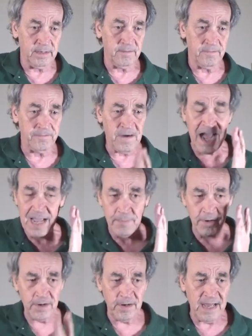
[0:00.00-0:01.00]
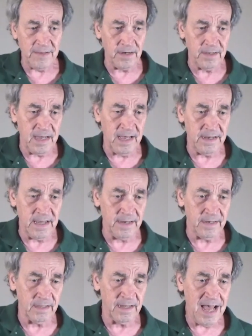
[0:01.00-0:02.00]
fiber and
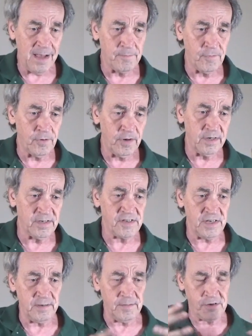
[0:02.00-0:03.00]
a lot more seed.